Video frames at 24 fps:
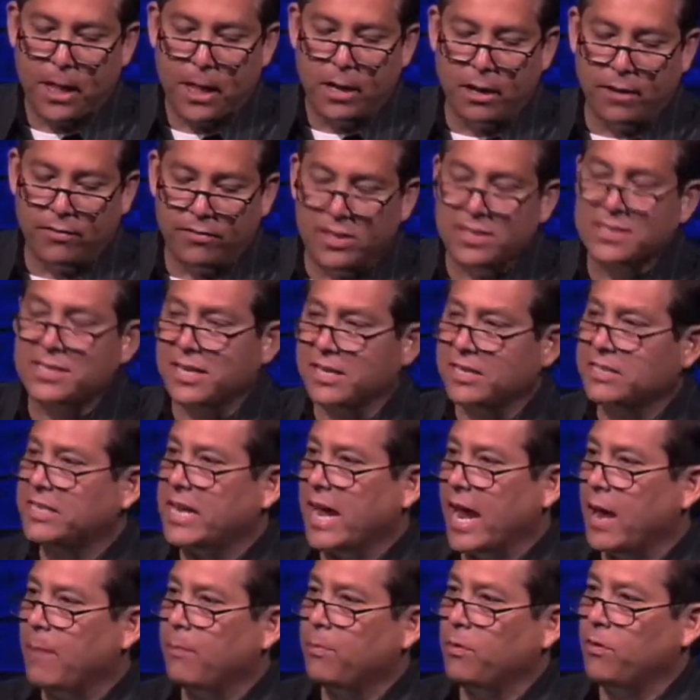Uh, this
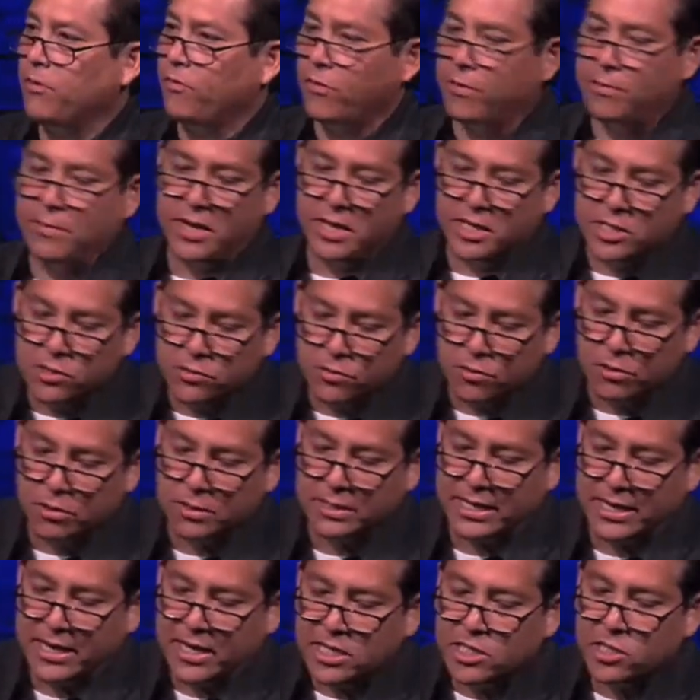example from Israel's
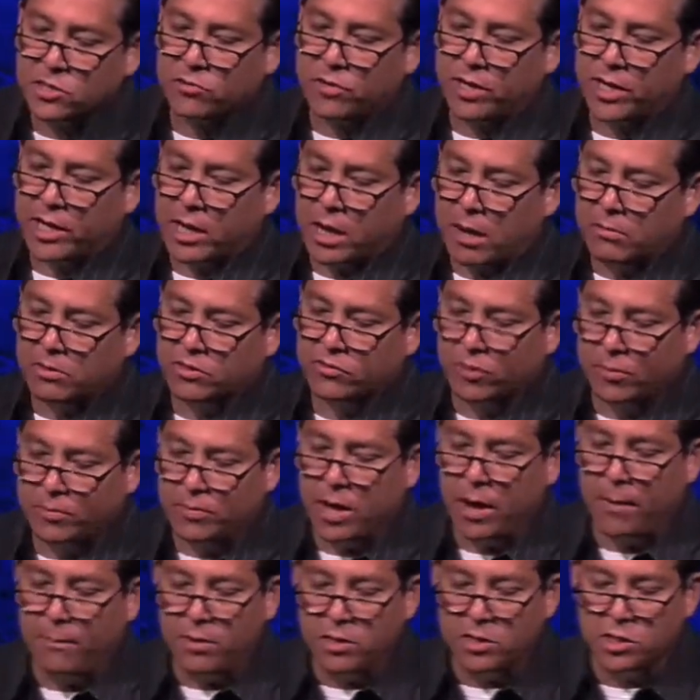history comes from
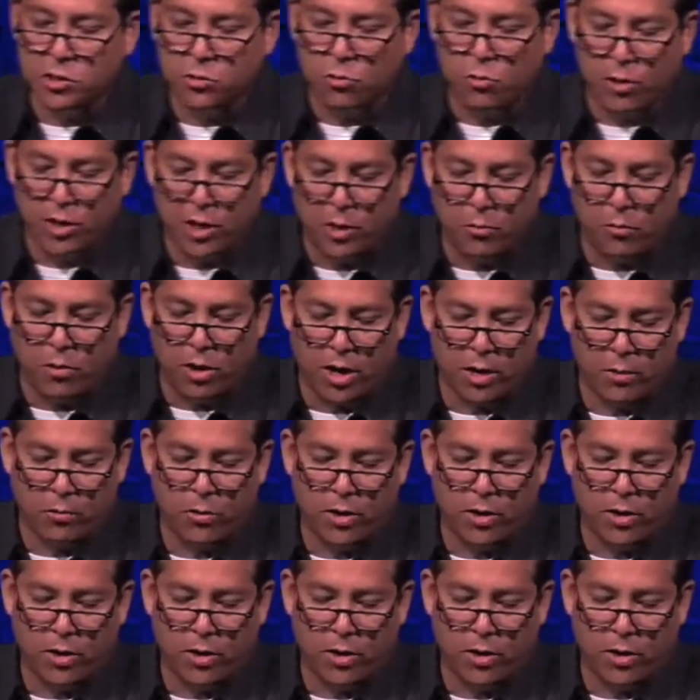Numbers twenty-one,